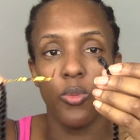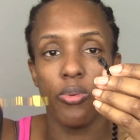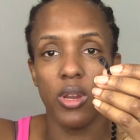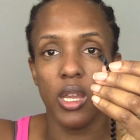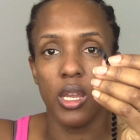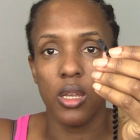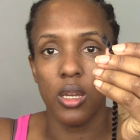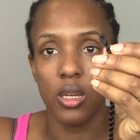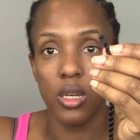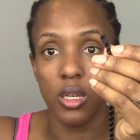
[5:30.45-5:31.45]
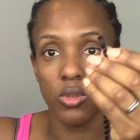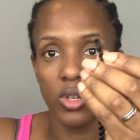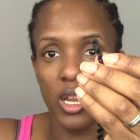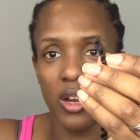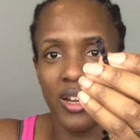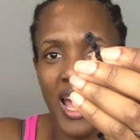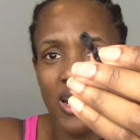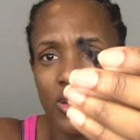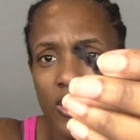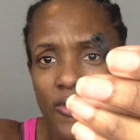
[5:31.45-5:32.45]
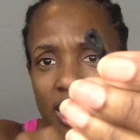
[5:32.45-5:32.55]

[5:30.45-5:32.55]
pre-hooked on there. And I don't know if I